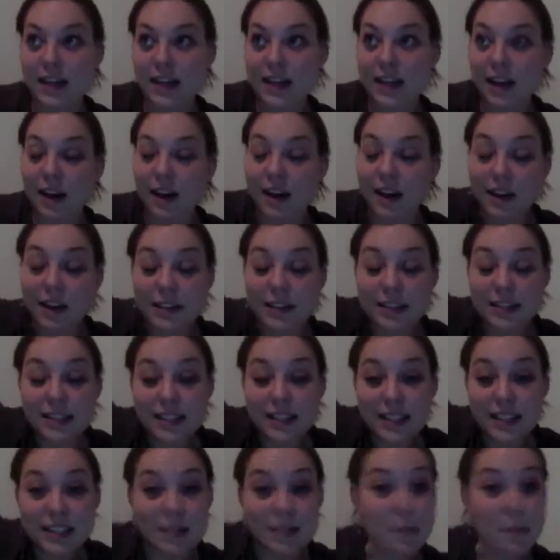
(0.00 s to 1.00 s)
Honestly,
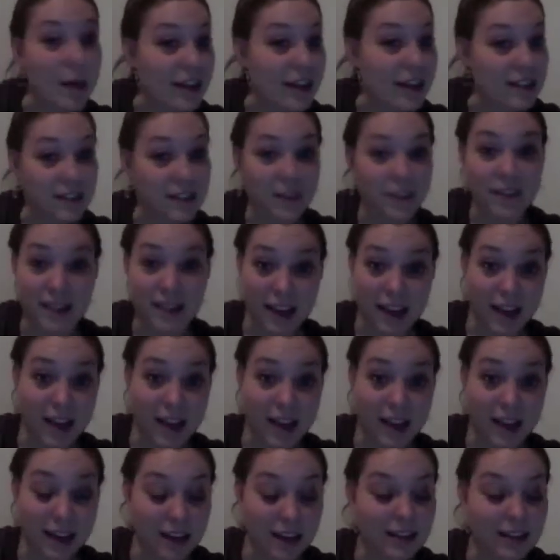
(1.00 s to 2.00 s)
it depends on the
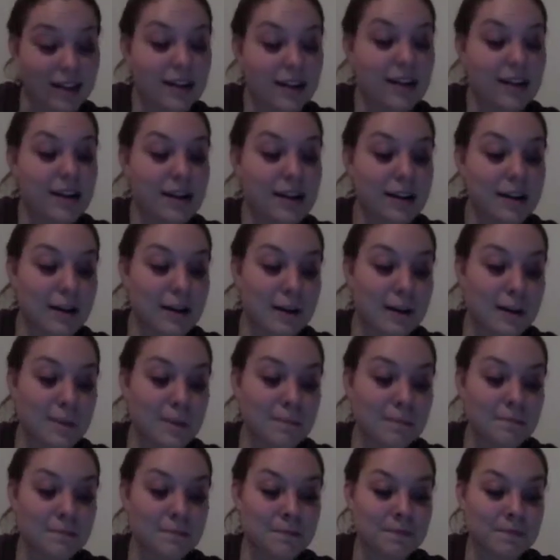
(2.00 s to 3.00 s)
day.
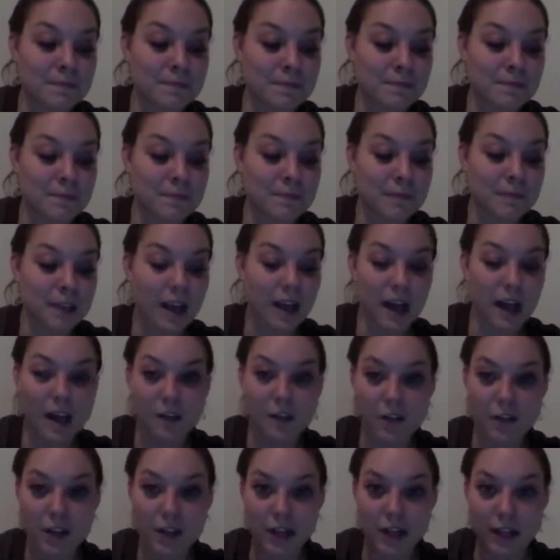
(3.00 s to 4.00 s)
I
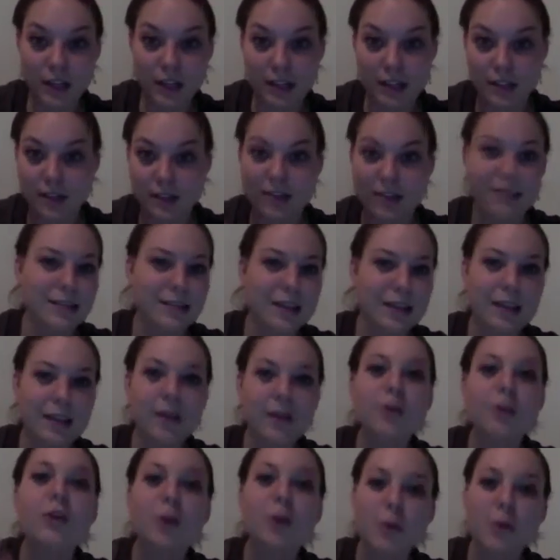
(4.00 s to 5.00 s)
feel like it's like,
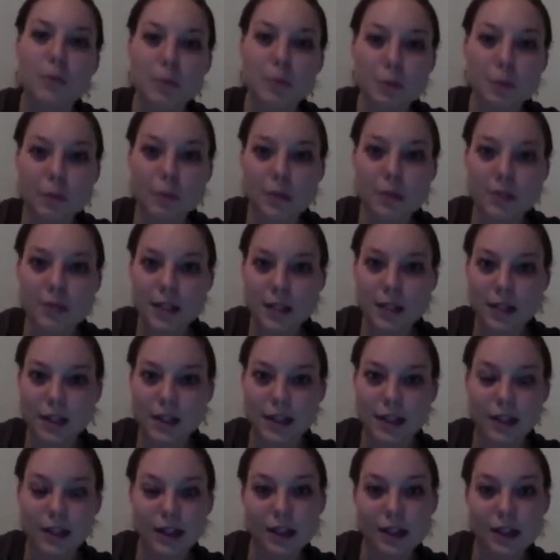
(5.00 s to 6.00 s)
when people say that
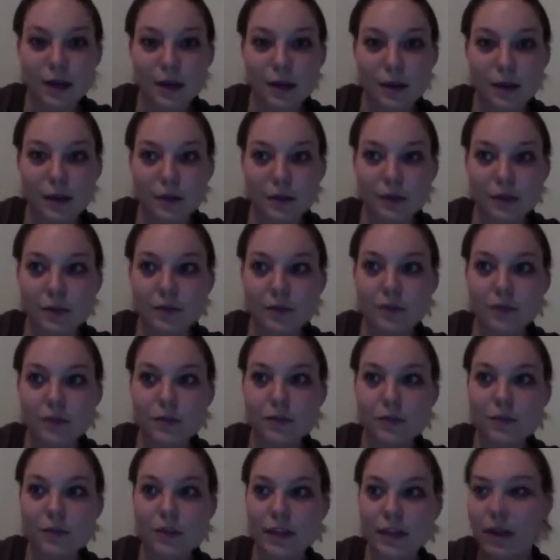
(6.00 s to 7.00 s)
they love
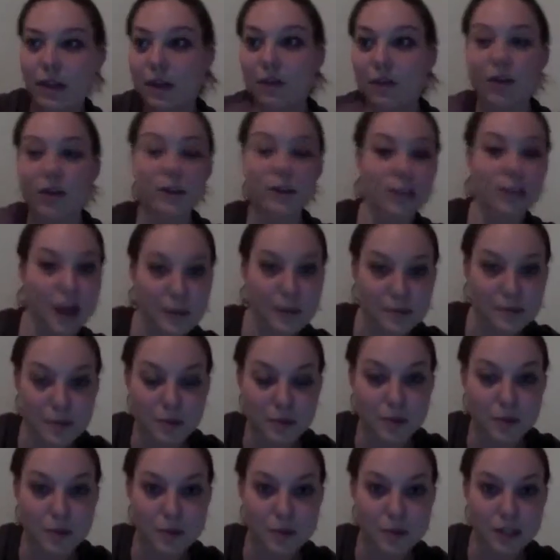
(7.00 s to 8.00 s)
all types of
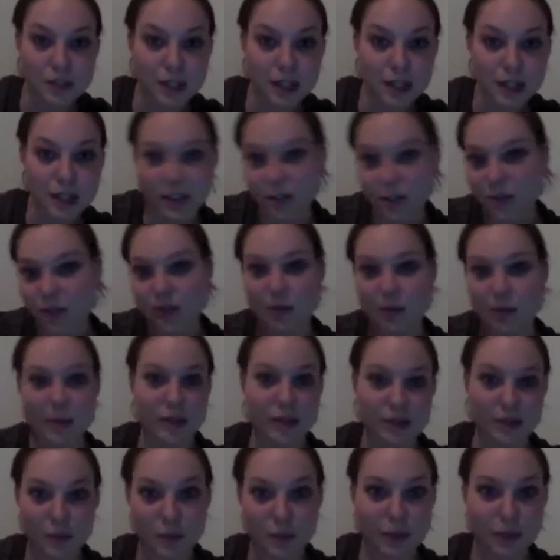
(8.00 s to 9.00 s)
music. It just
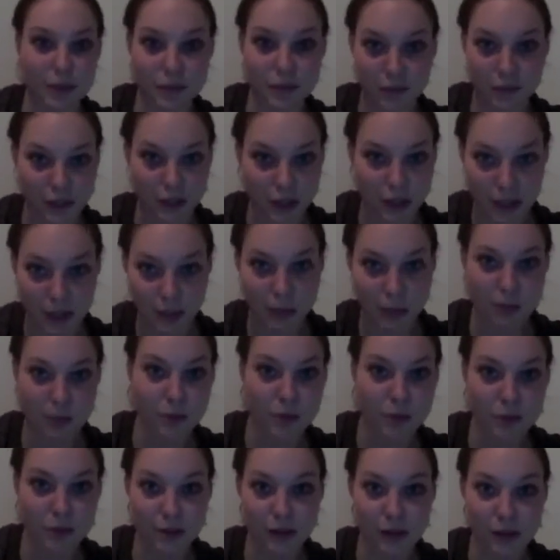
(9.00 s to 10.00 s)
depends on what they're feeling, what
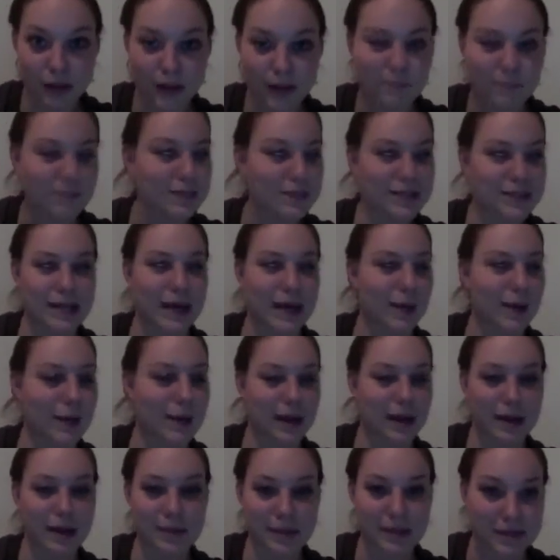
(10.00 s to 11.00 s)
mood they're in. It's how I
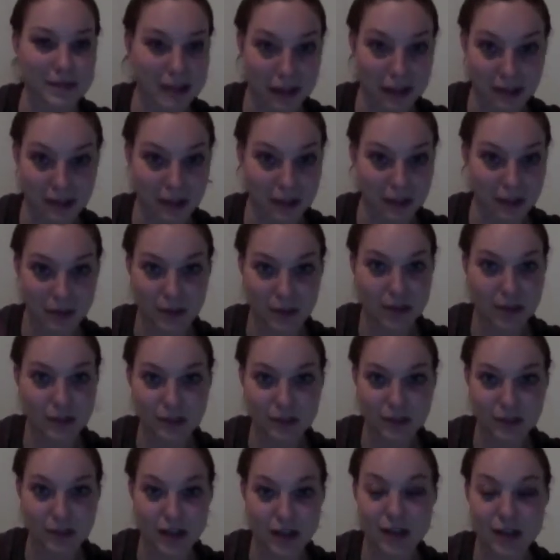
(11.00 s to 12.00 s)
am exactly with
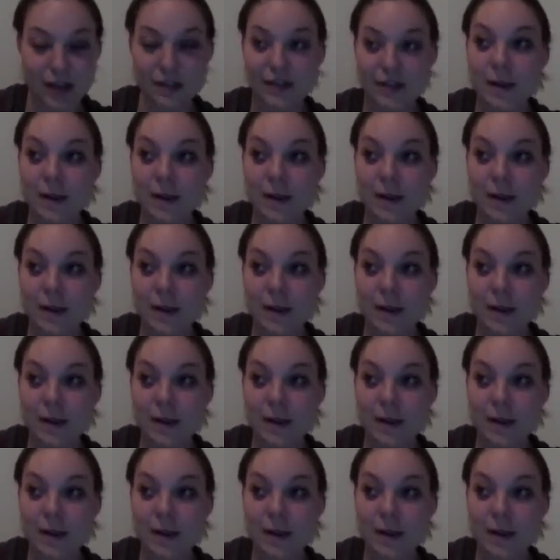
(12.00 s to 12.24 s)
exercise.